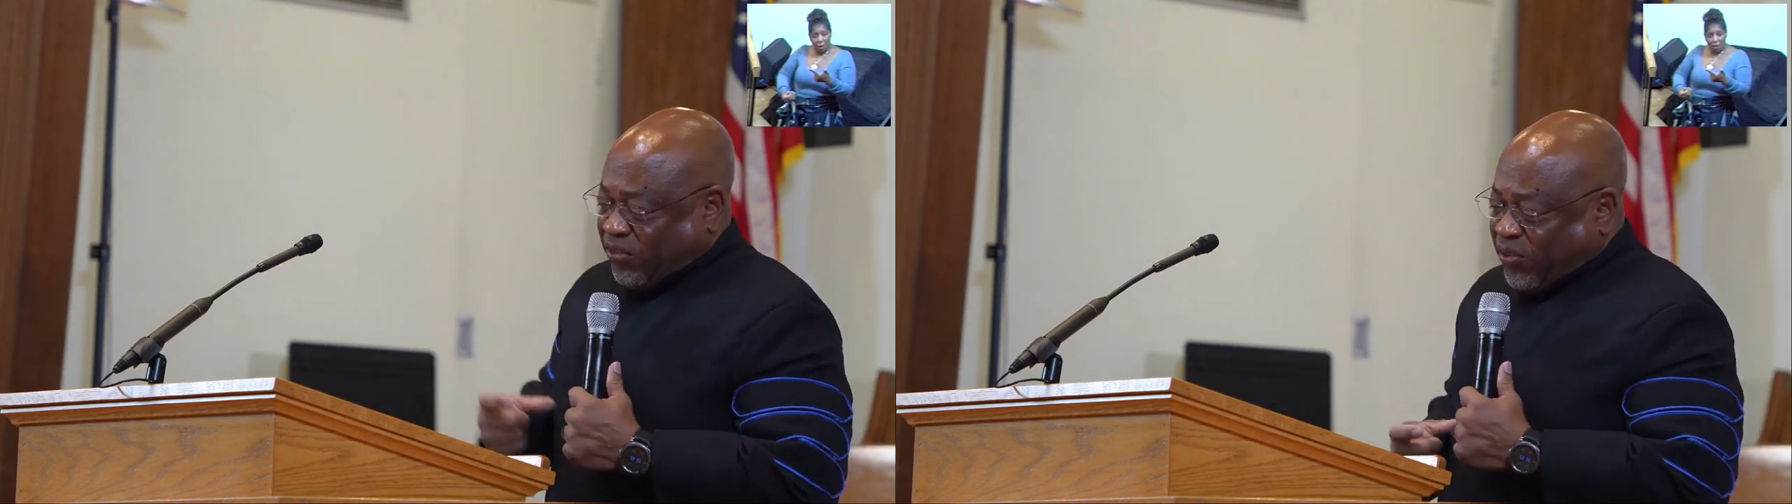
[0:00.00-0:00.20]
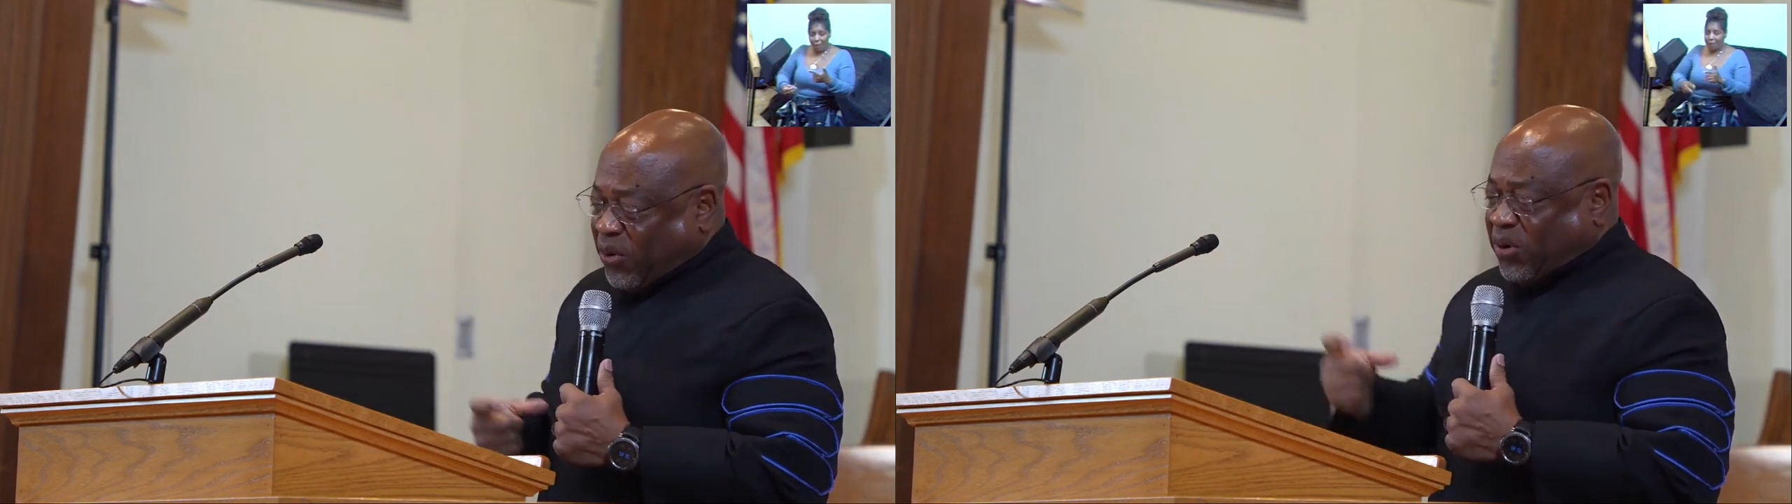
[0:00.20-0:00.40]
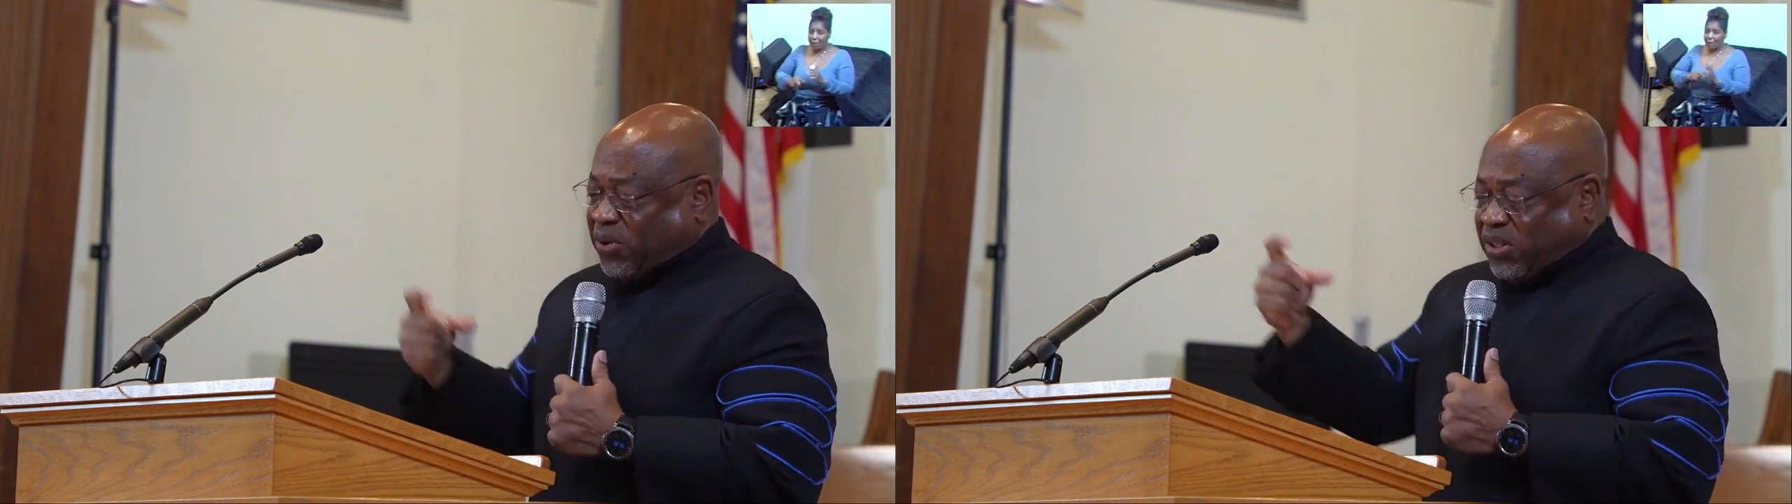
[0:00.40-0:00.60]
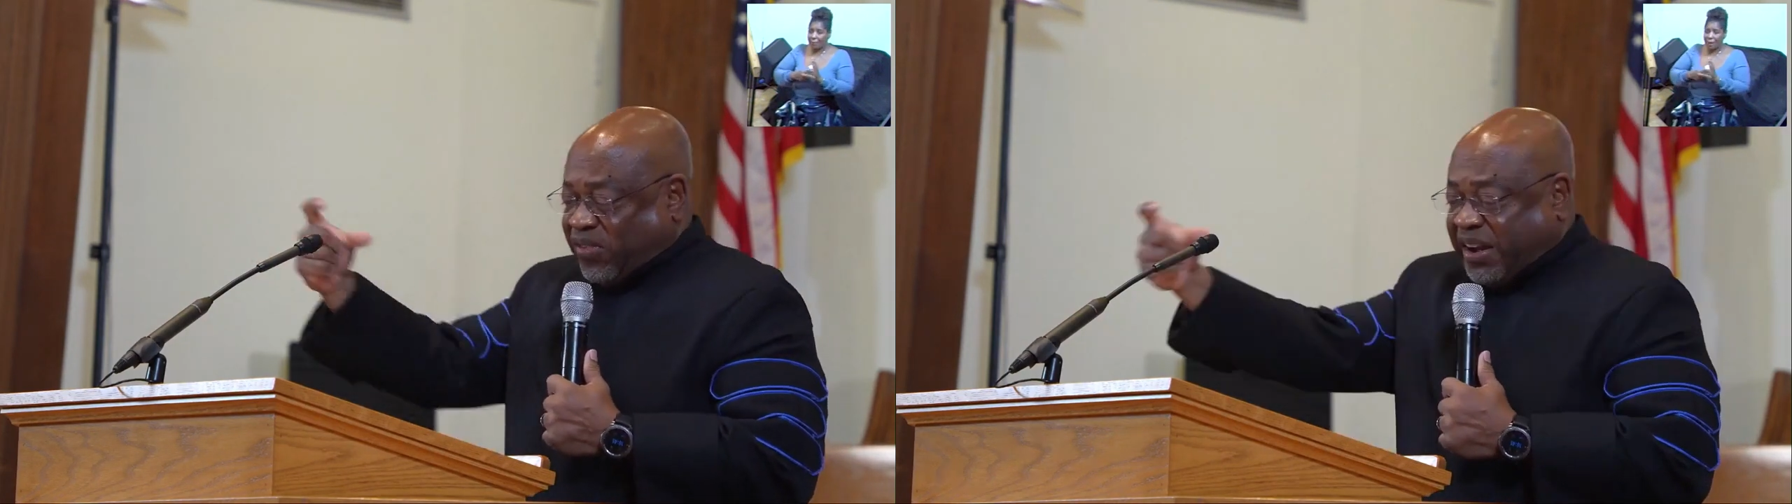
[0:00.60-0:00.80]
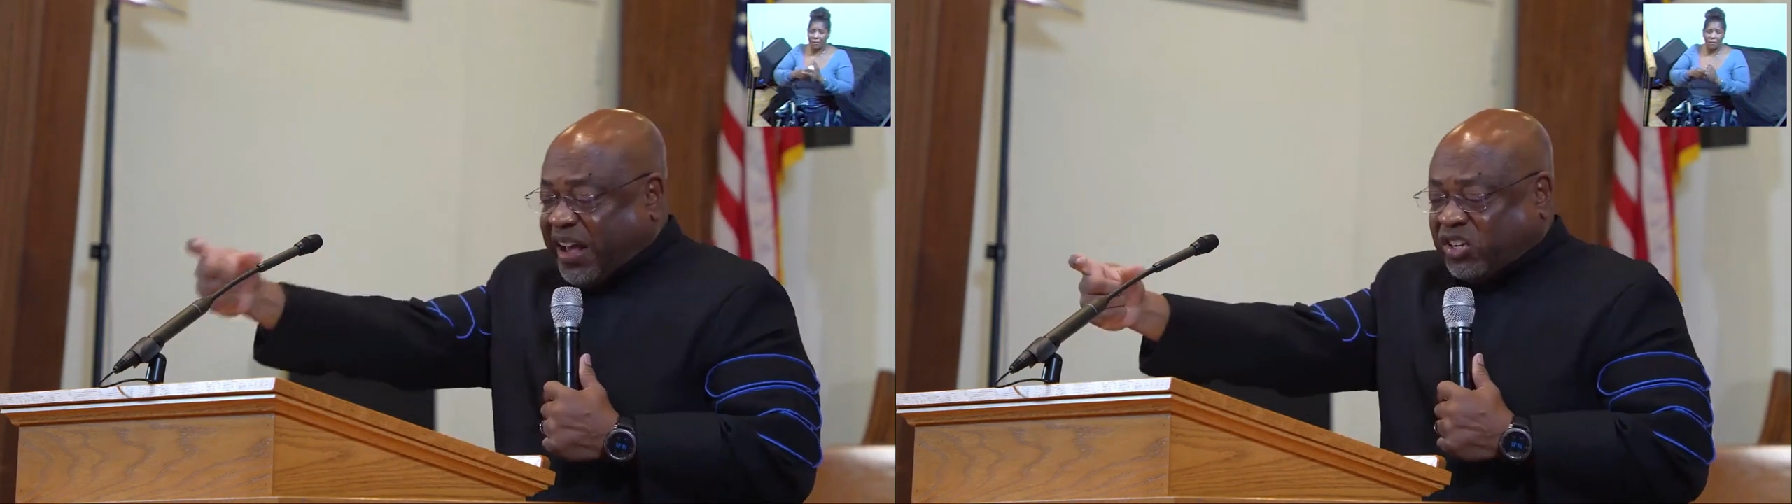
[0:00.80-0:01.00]
for the
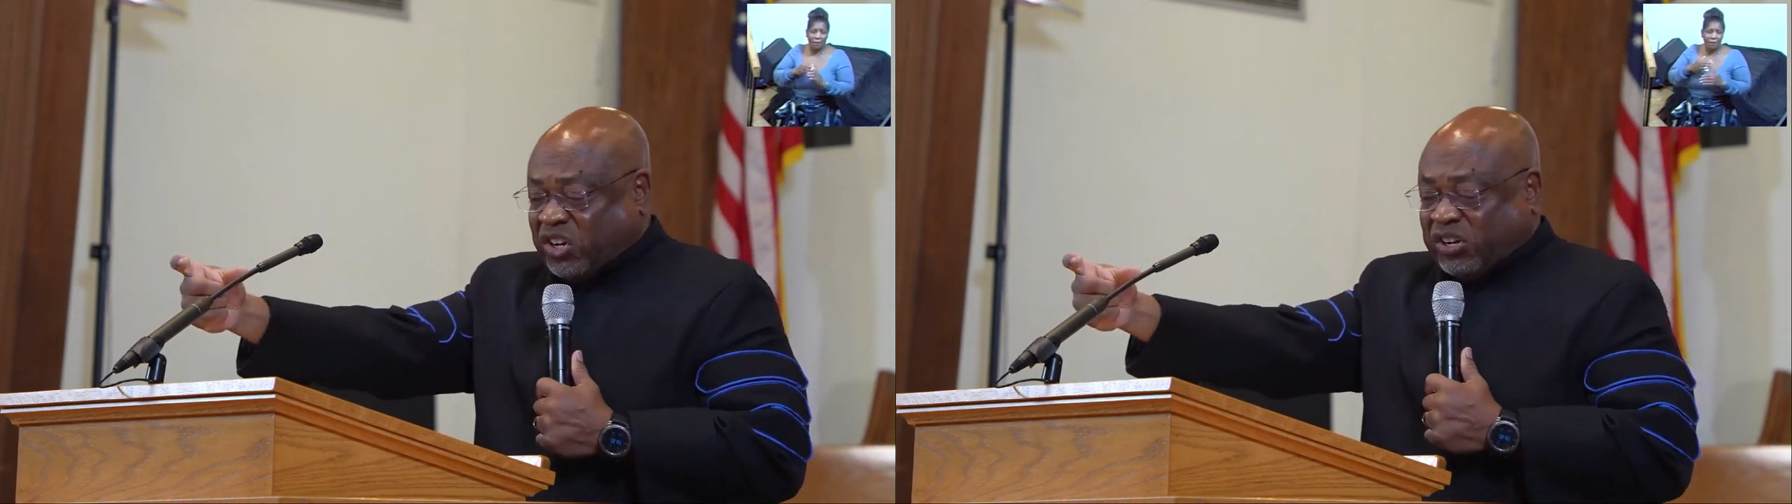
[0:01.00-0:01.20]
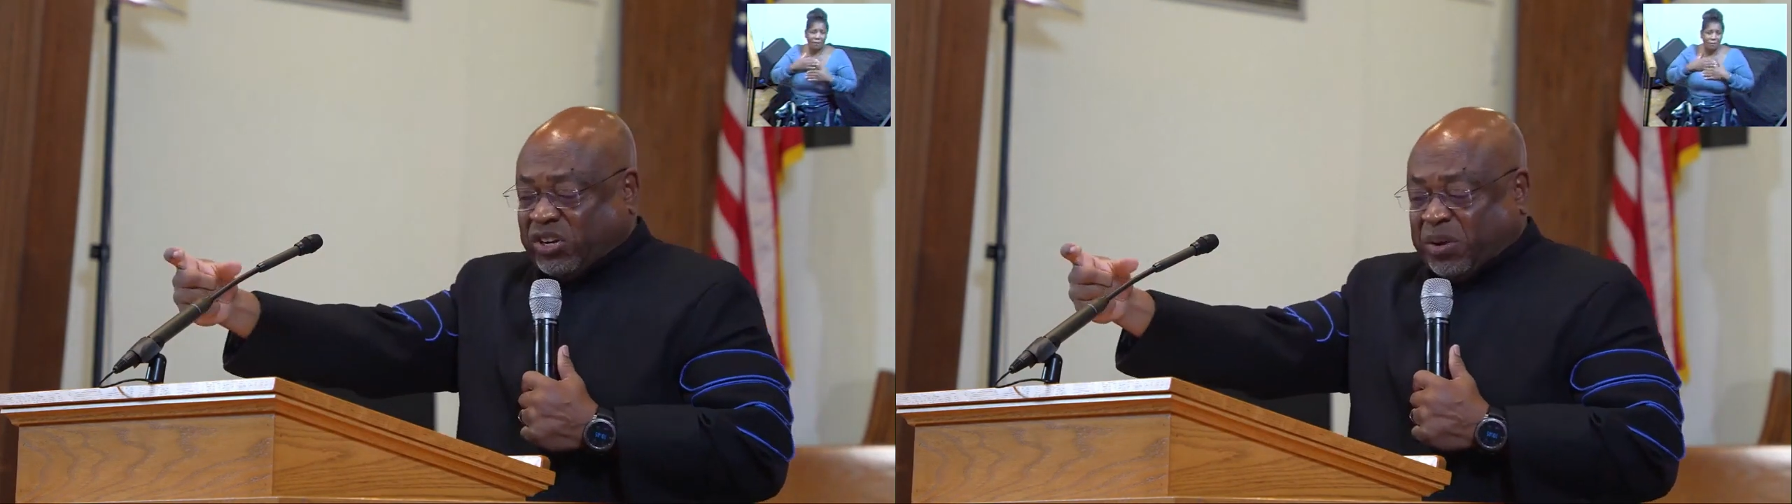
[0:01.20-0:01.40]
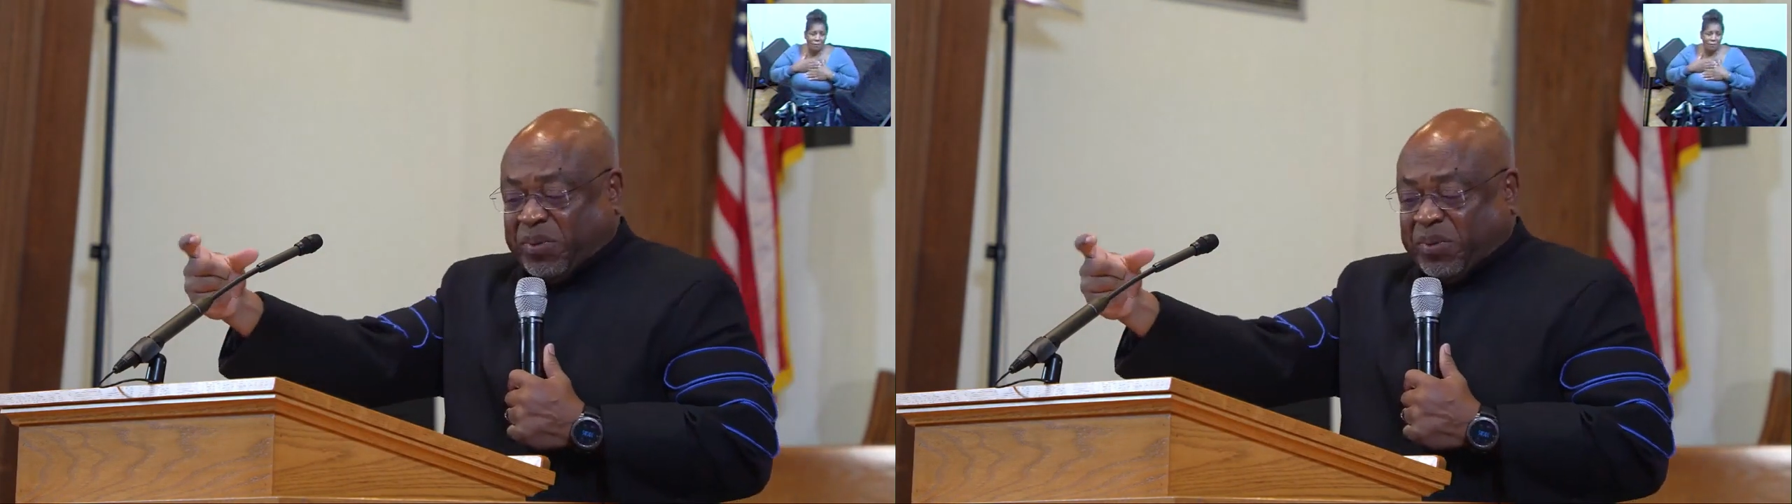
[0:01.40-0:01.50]
relationship,